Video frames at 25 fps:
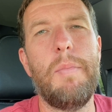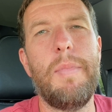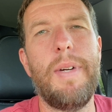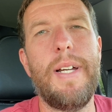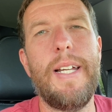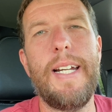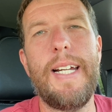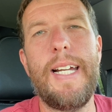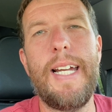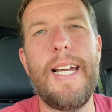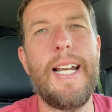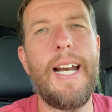
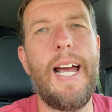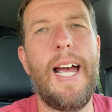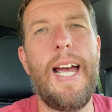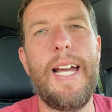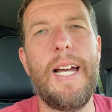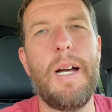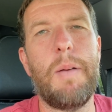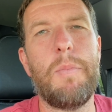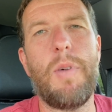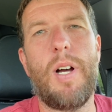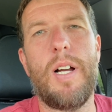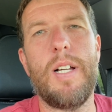And again,
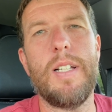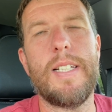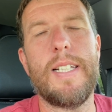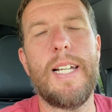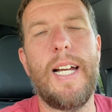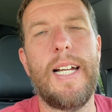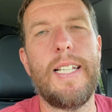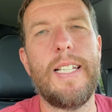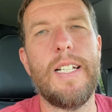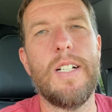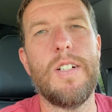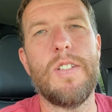hey, I'm not
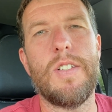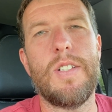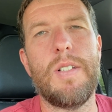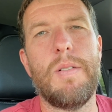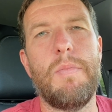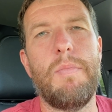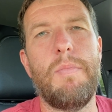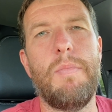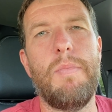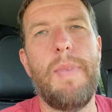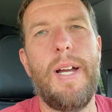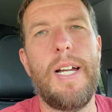saying there's a
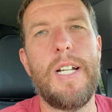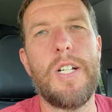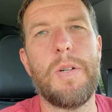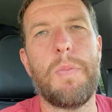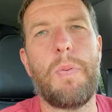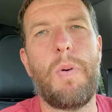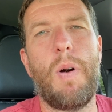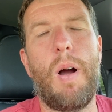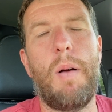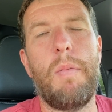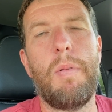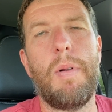major
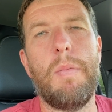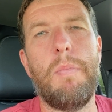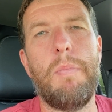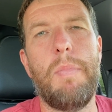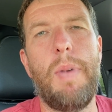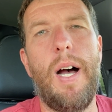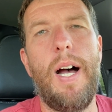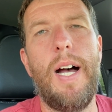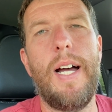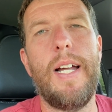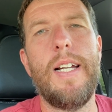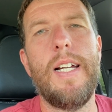problem,
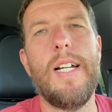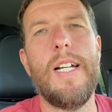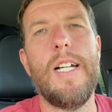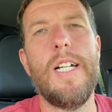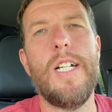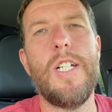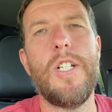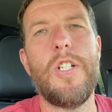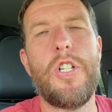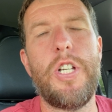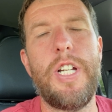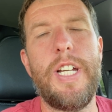but
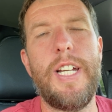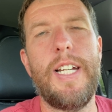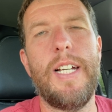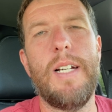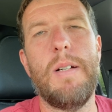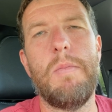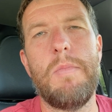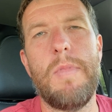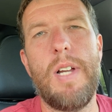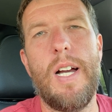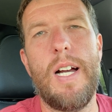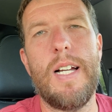
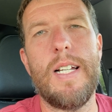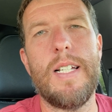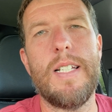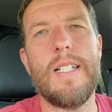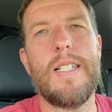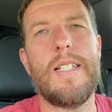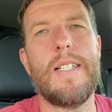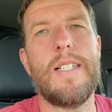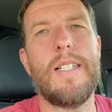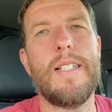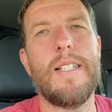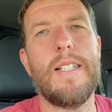GM
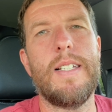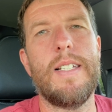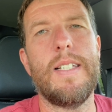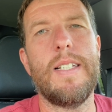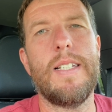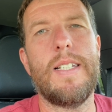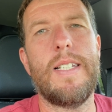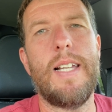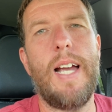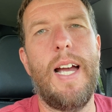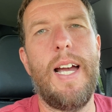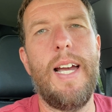does
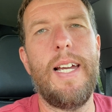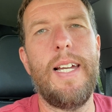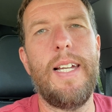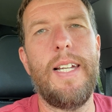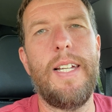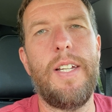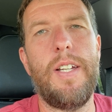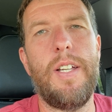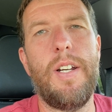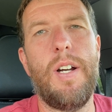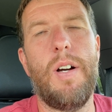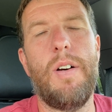
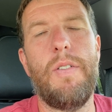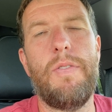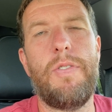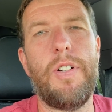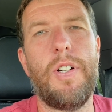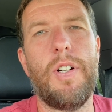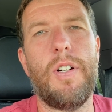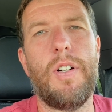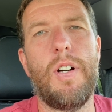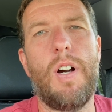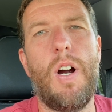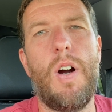say, if
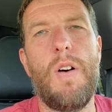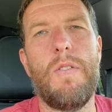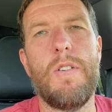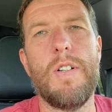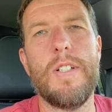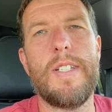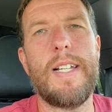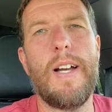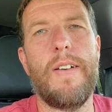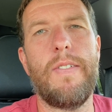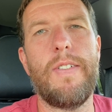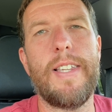you're over
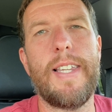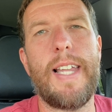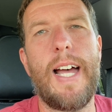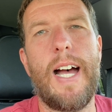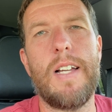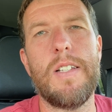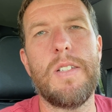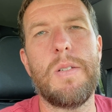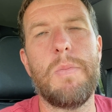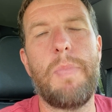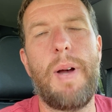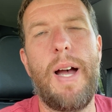
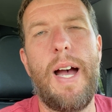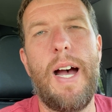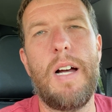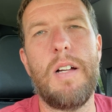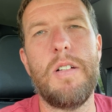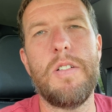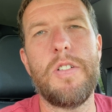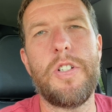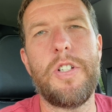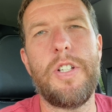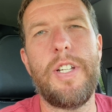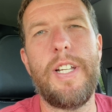7,000
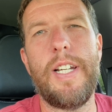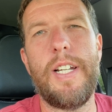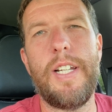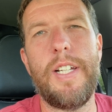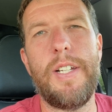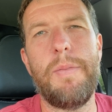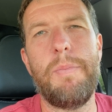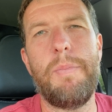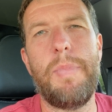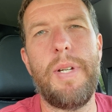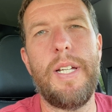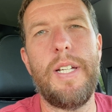pounds, you need
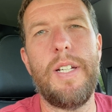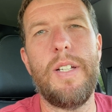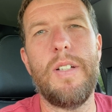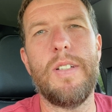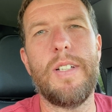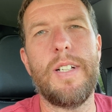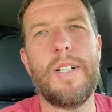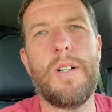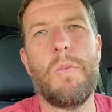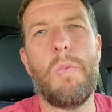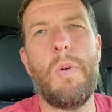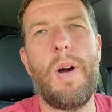to be
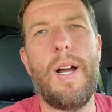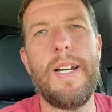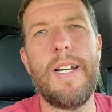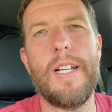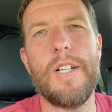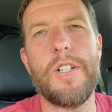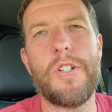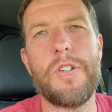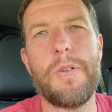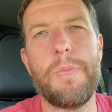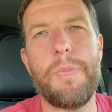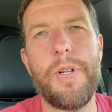using a weight
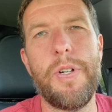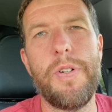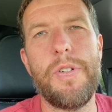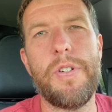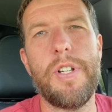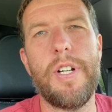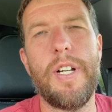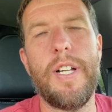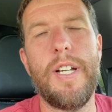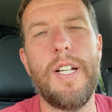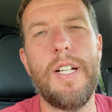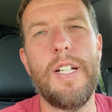
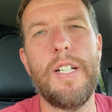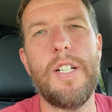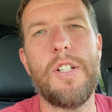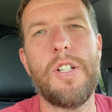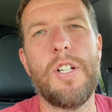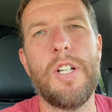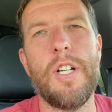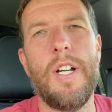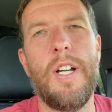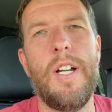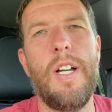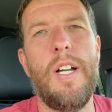distribution
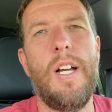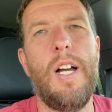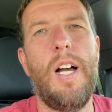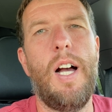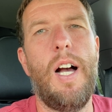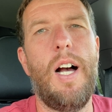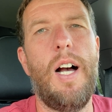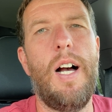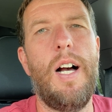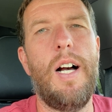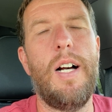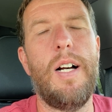hitch.
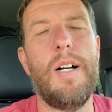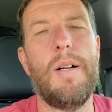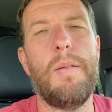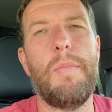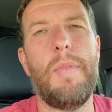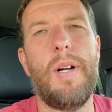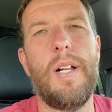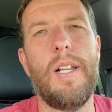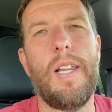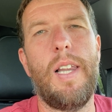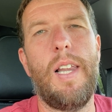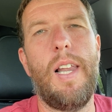
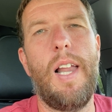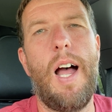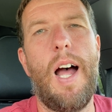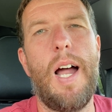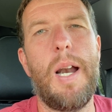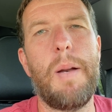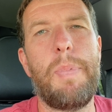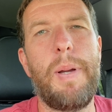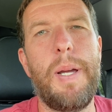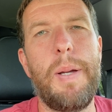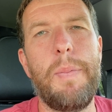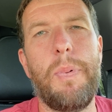A
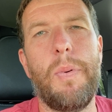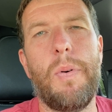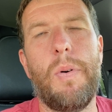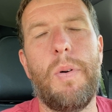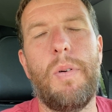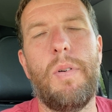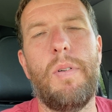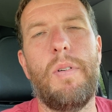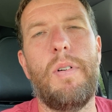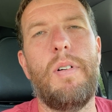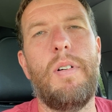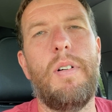lot of
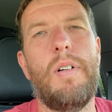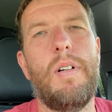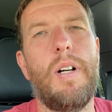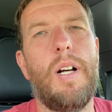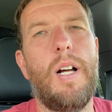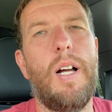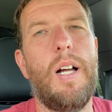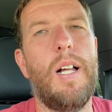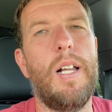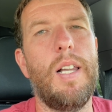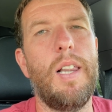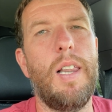people
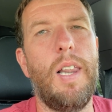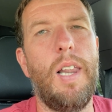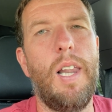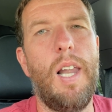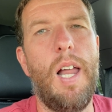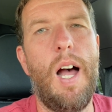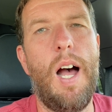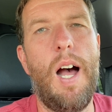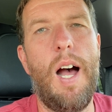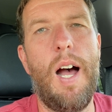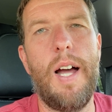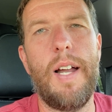
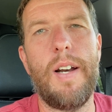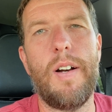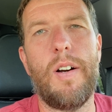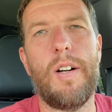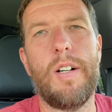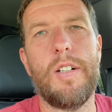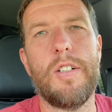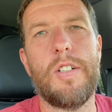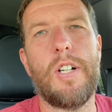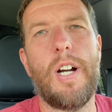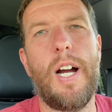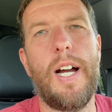
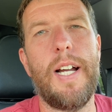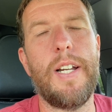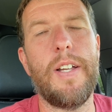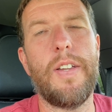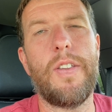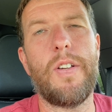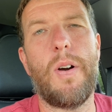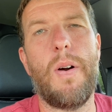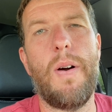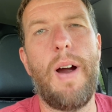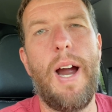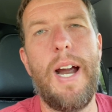are trying to
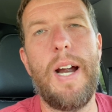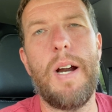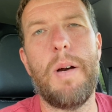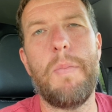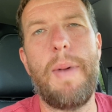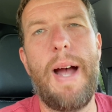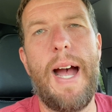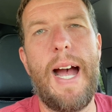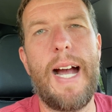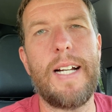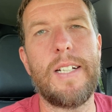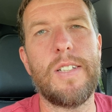throw
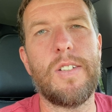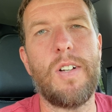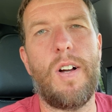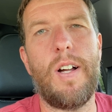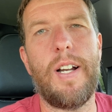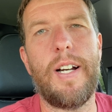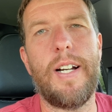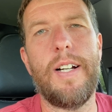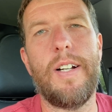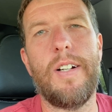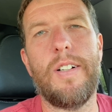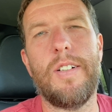airbags
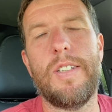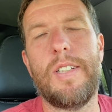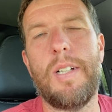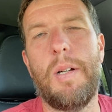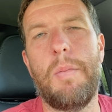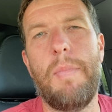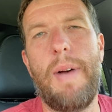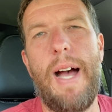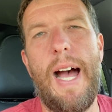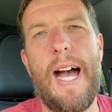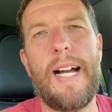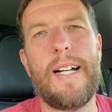on it or
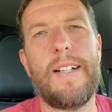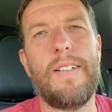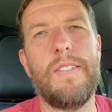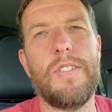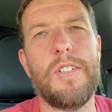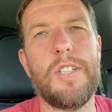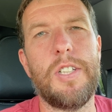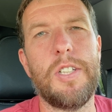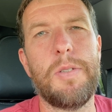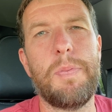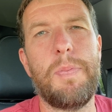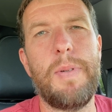some active
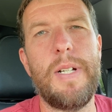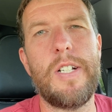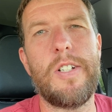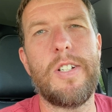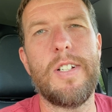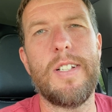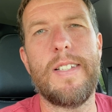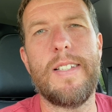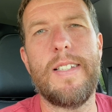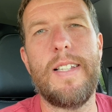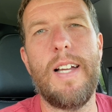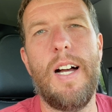
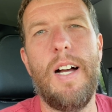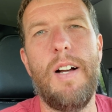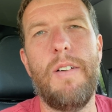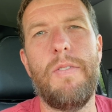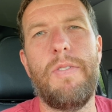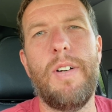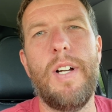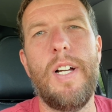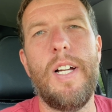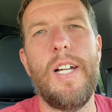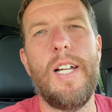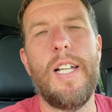suspension
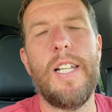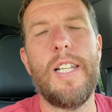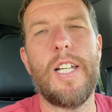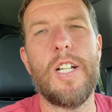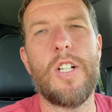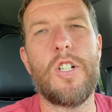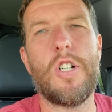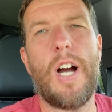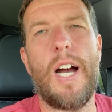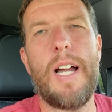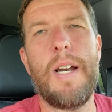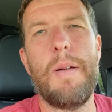stuff to
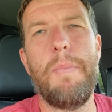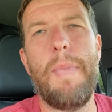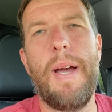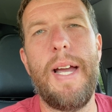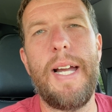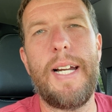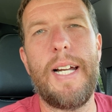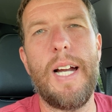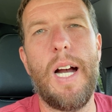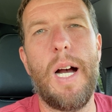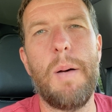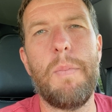try to
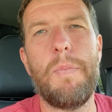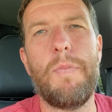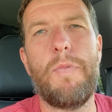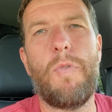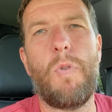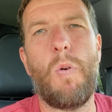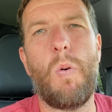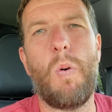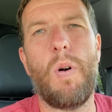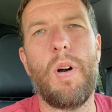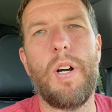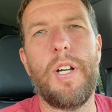make up
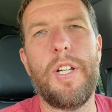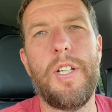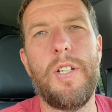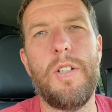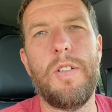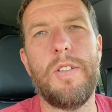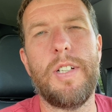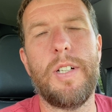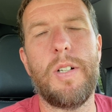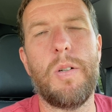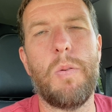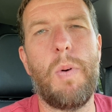for
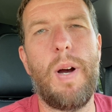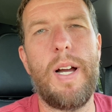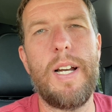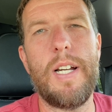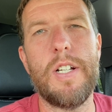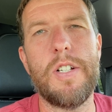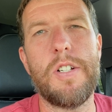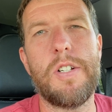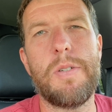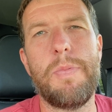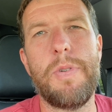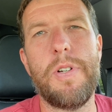using a weight
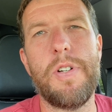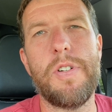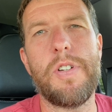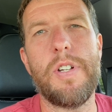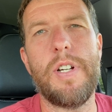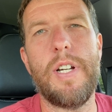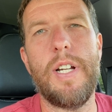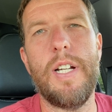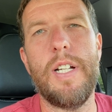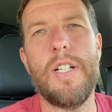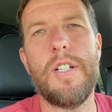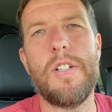
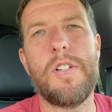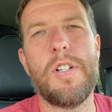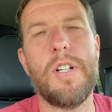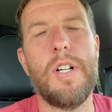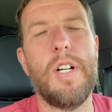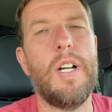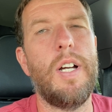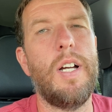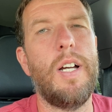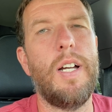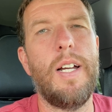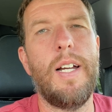distribution hitch.
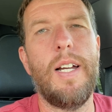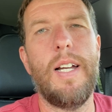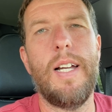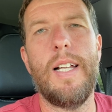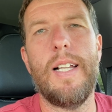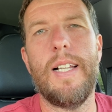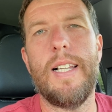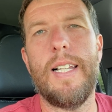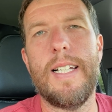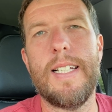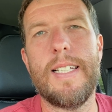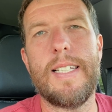
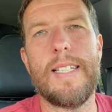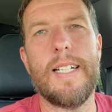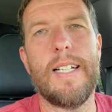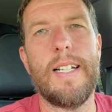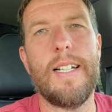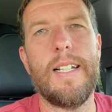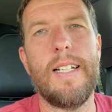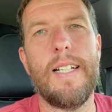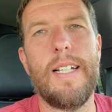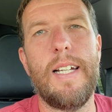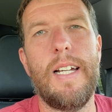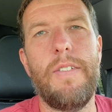
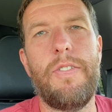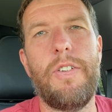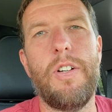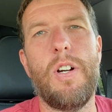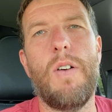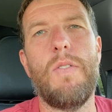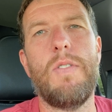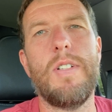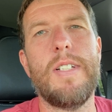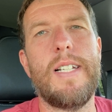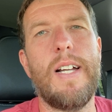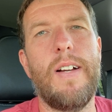Listen, if you're
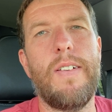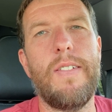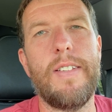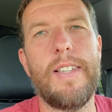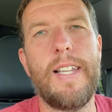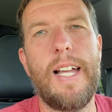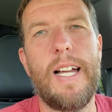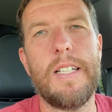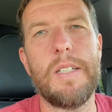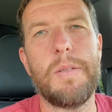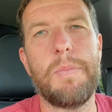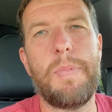over
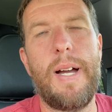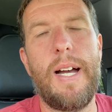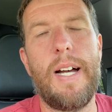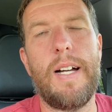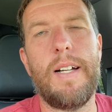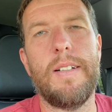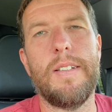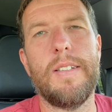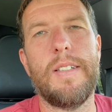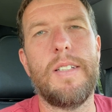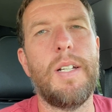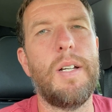7,000
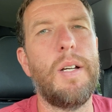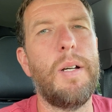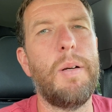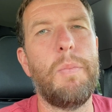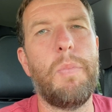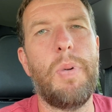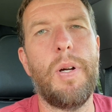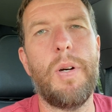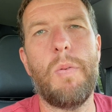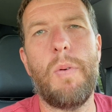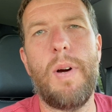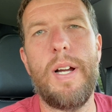pounds,
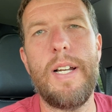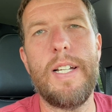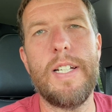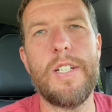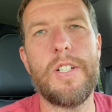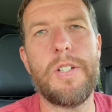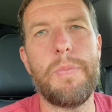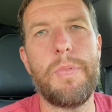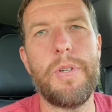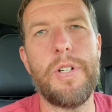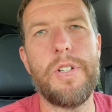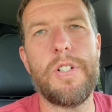put a weight
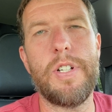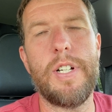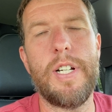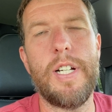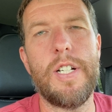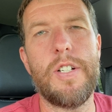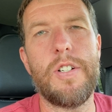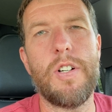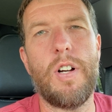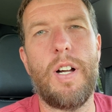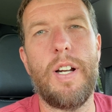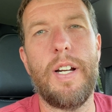distribution
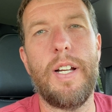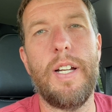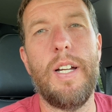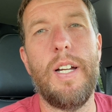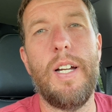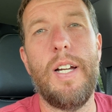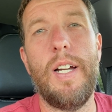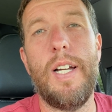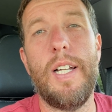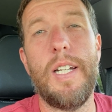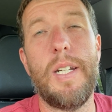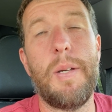hitch on it.
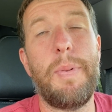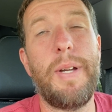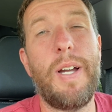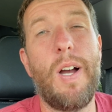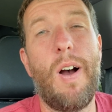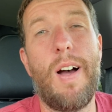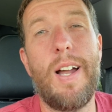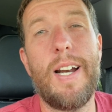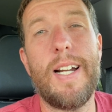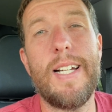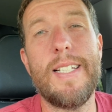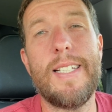To be
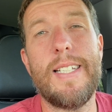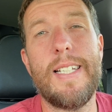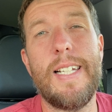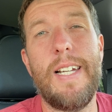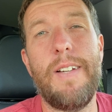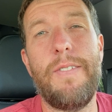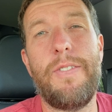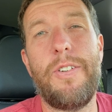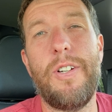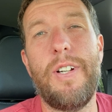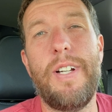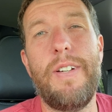honest,
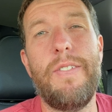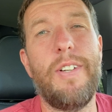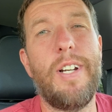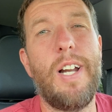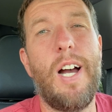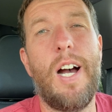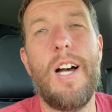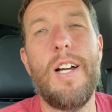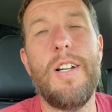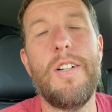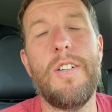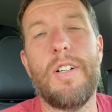if you're even
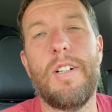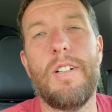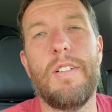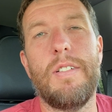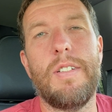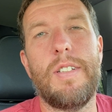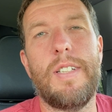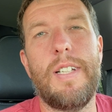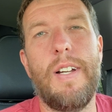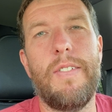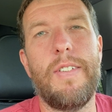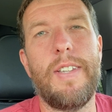under
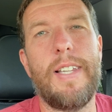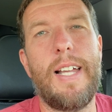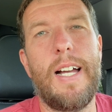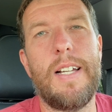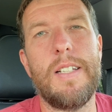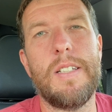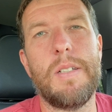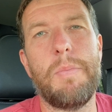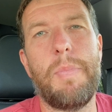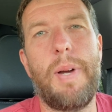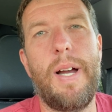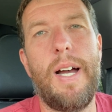
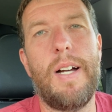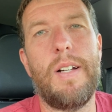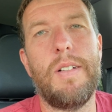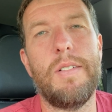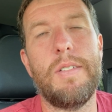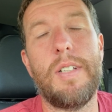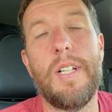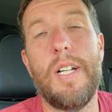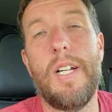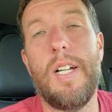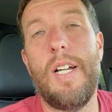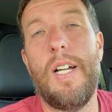7,000 pounds,